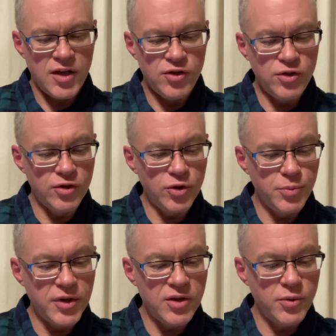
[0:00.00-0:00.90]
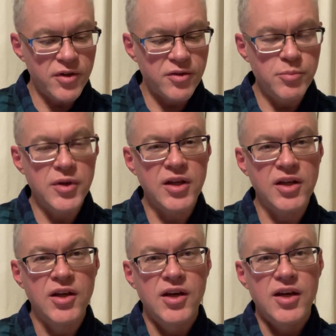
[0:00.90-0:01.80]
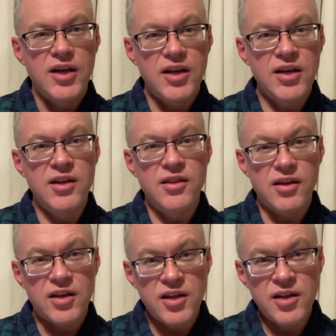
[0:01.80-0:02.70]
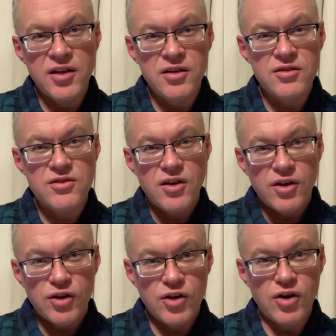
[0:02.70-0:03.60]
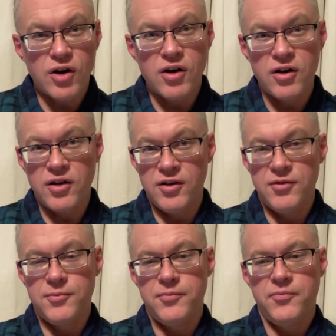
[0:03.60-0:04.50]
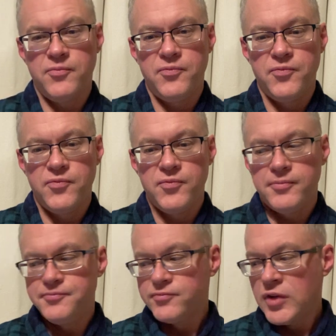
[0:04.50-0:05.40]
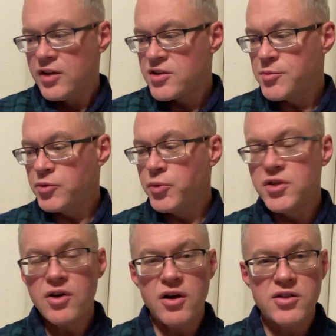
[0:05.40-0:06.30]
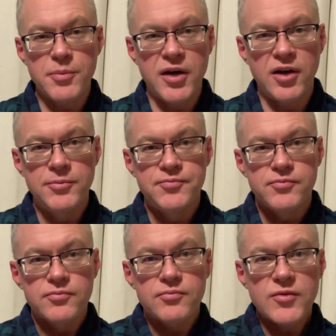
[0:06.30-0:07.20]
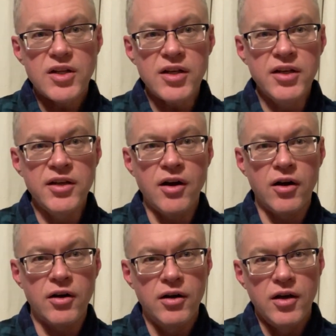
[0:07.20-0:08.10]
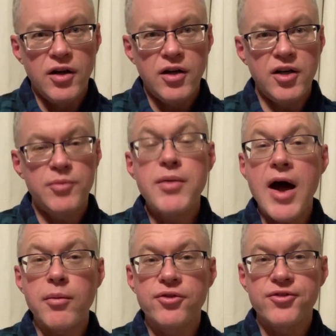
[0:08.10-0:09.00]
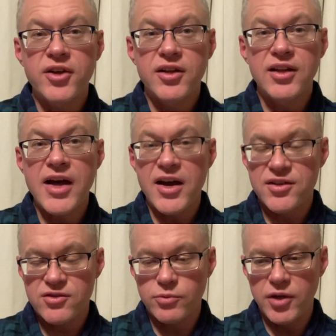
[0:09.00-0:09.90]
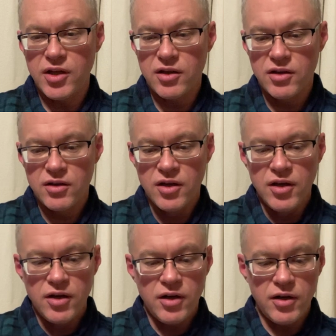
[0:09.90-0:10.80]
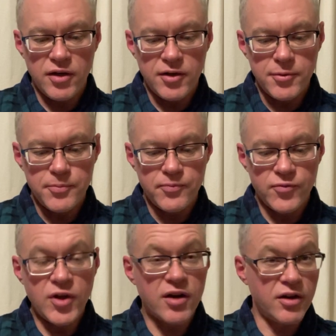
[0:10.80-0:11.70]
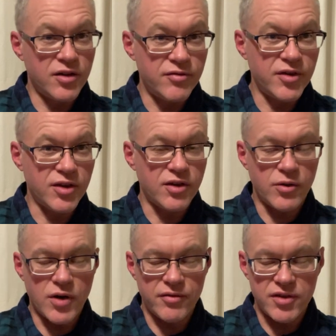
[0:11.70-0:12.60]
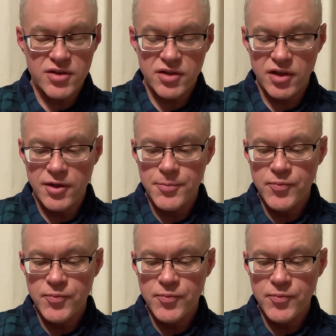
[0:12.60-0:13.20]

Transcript: You'll be with me in the king's garden. Something we talked about in our uh, Bible study last week. Uh, not on the video, obviously.